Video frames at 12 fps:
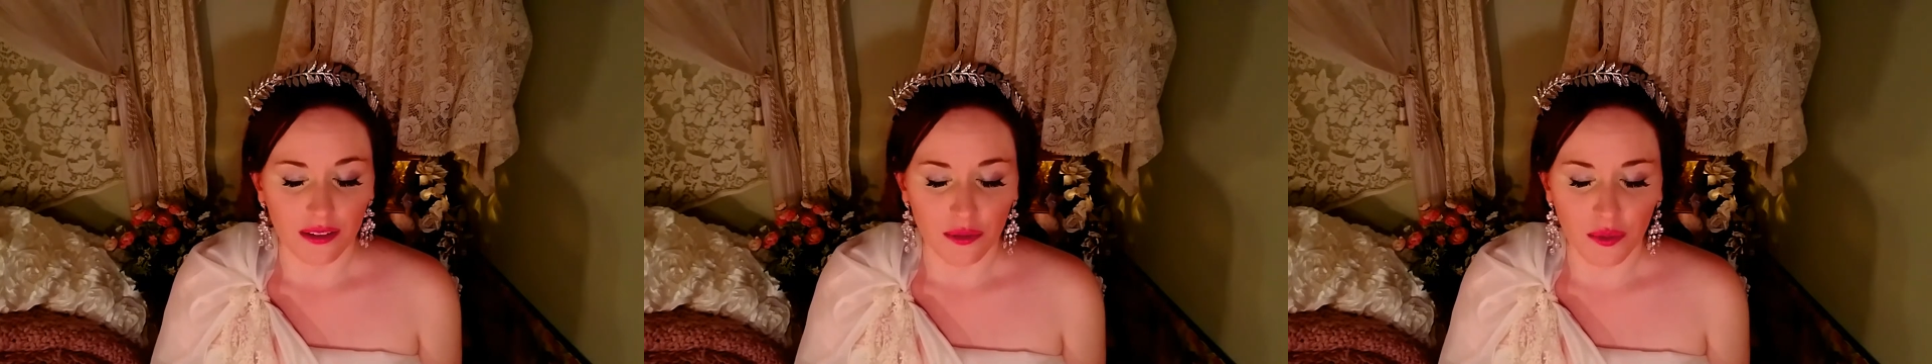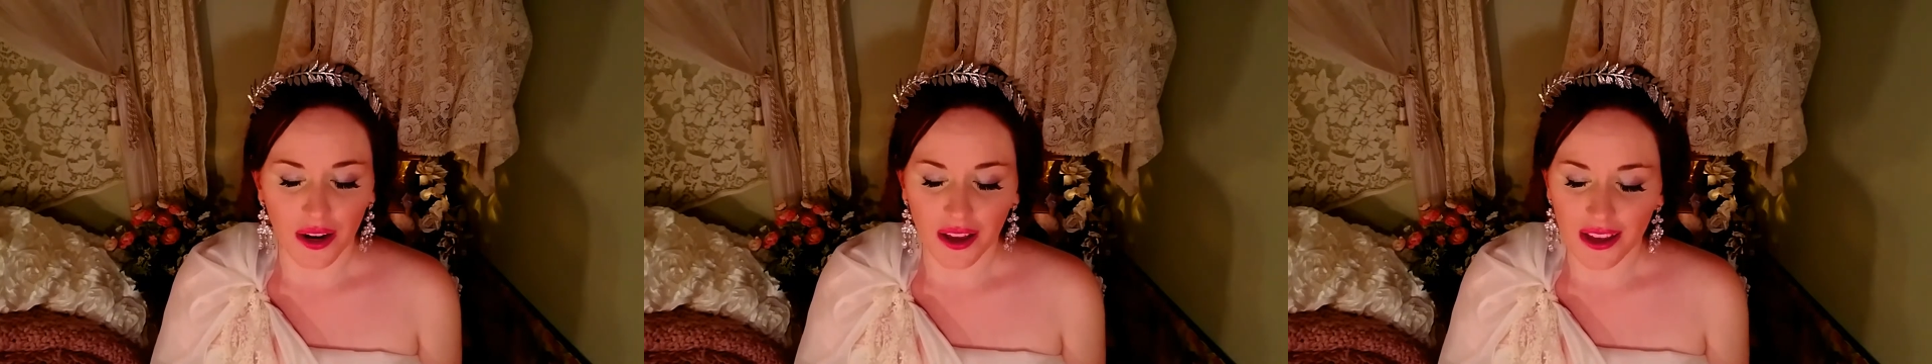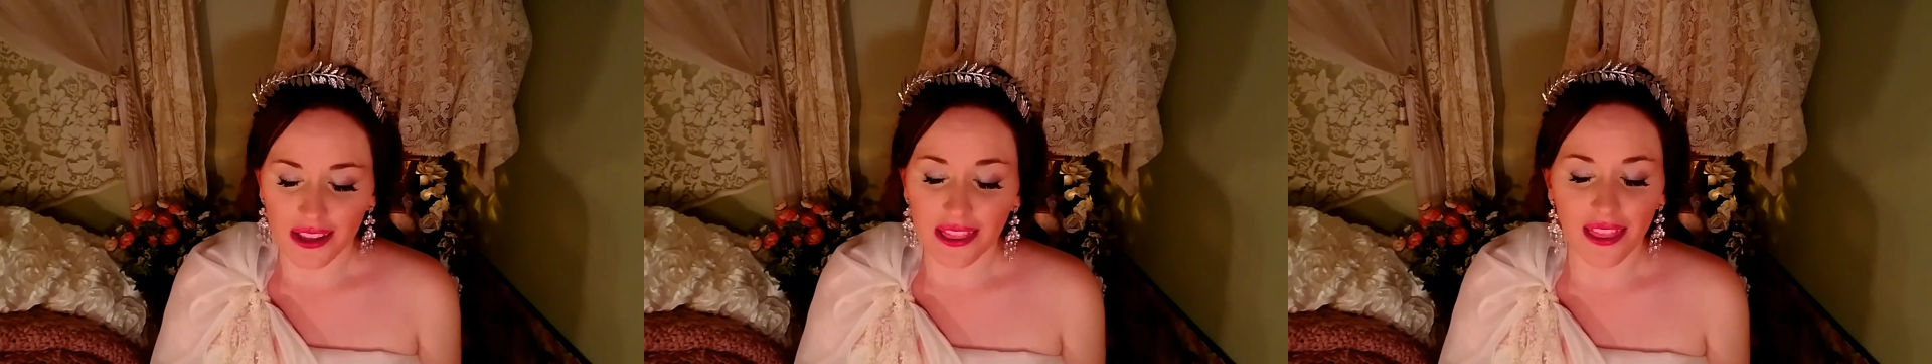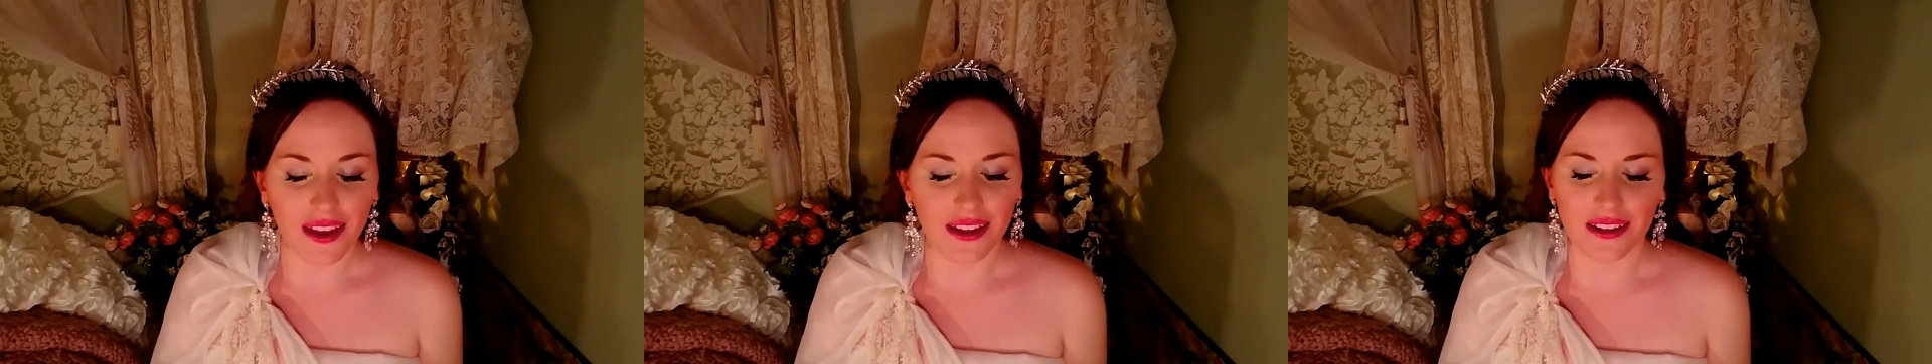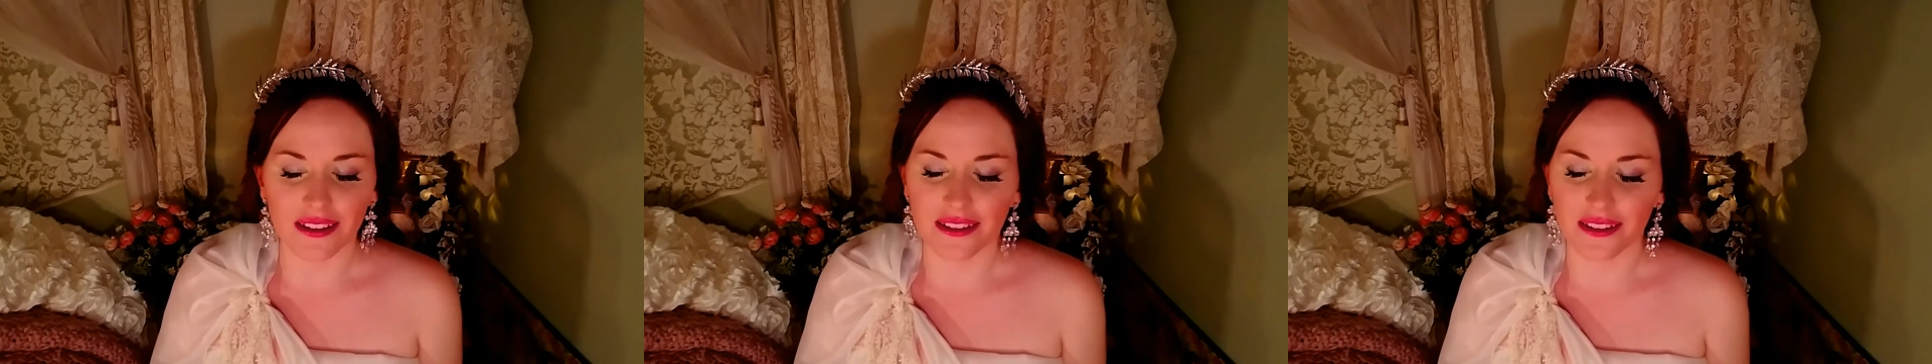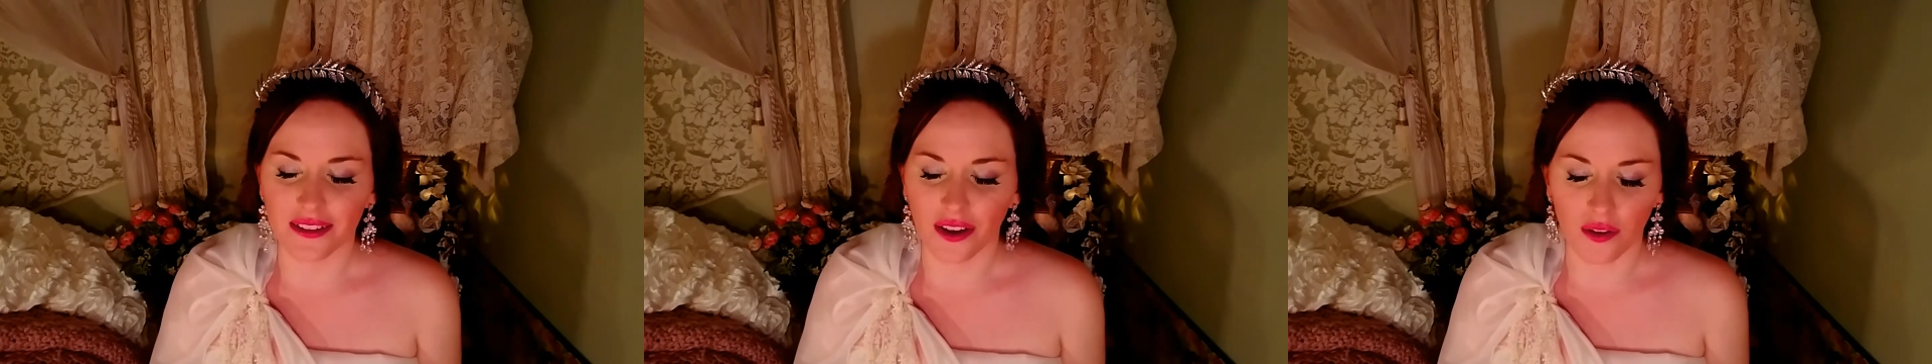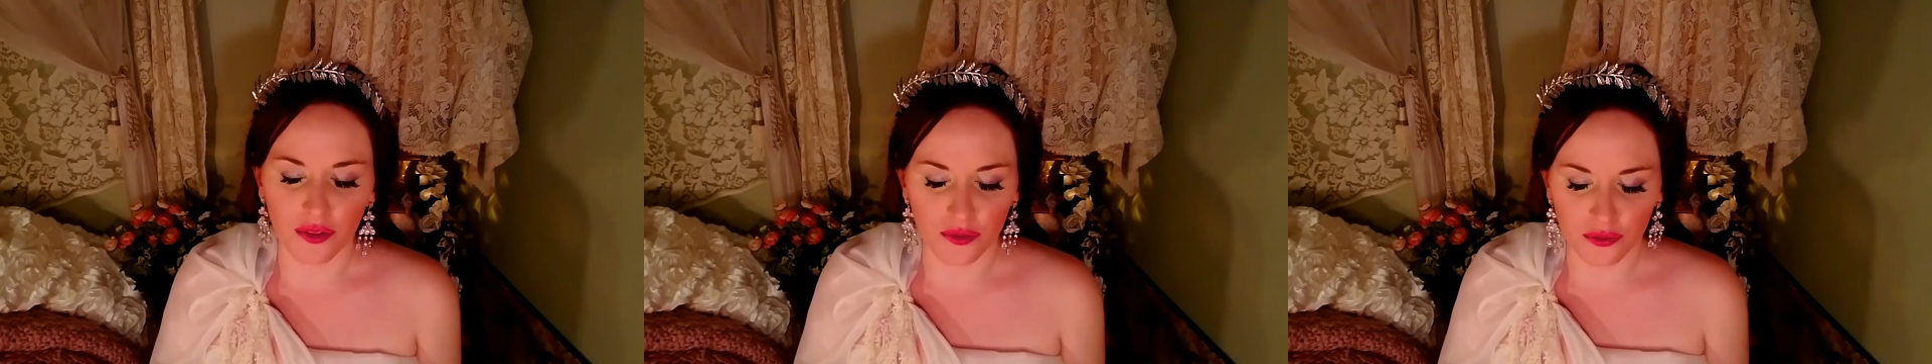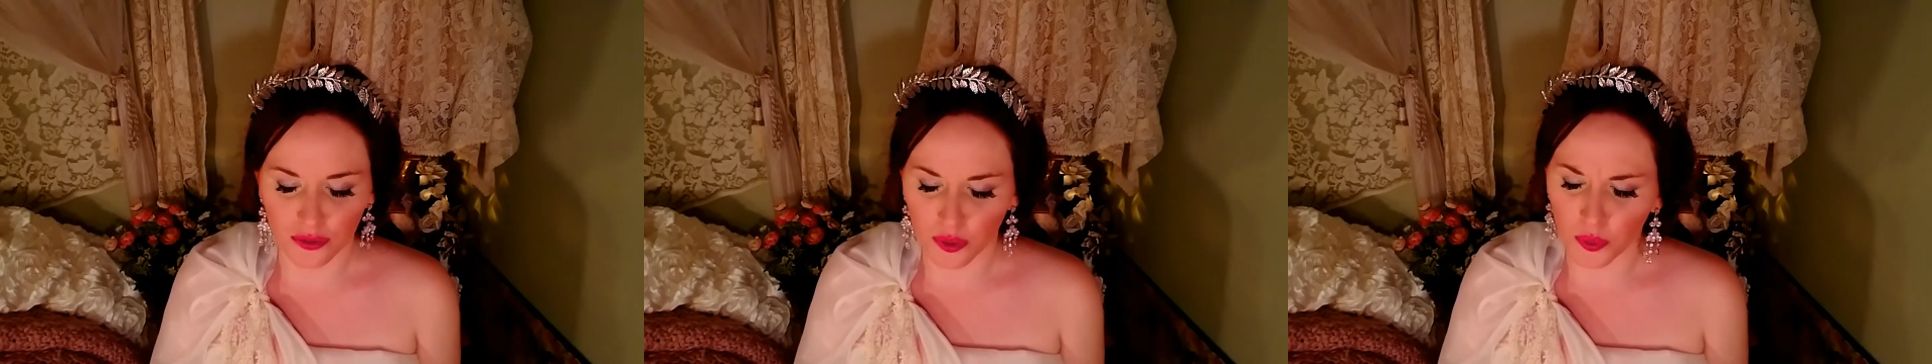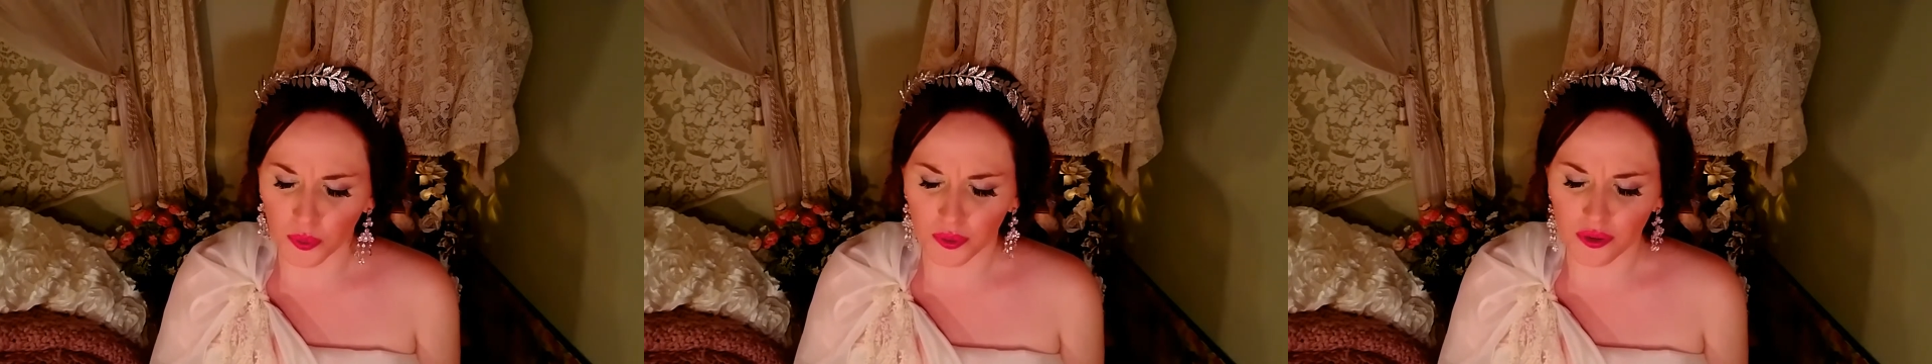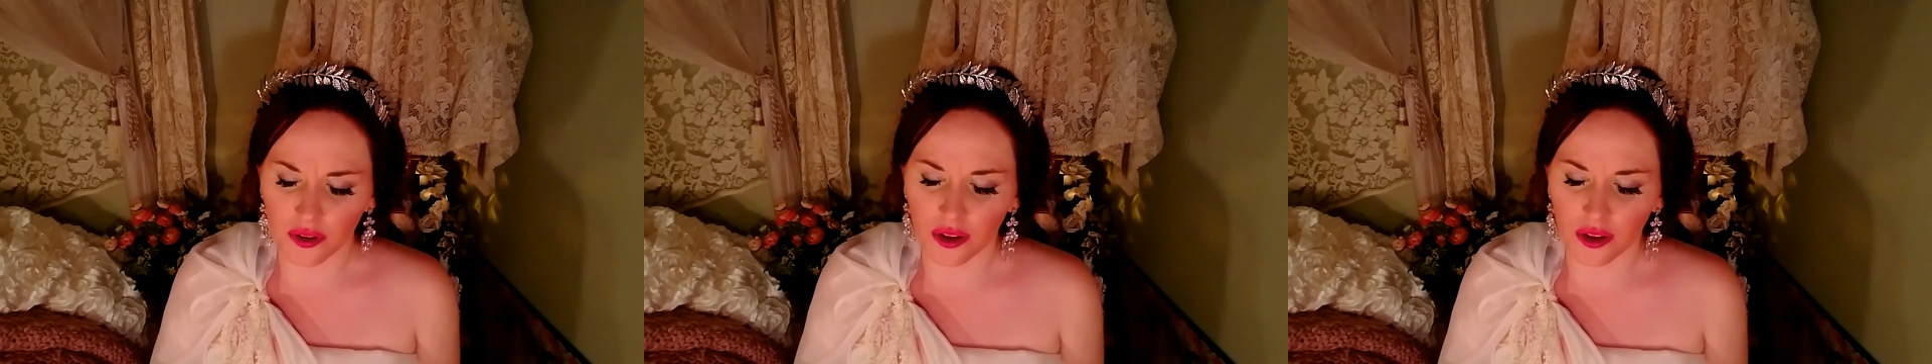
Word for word: When I had laid it on the floor,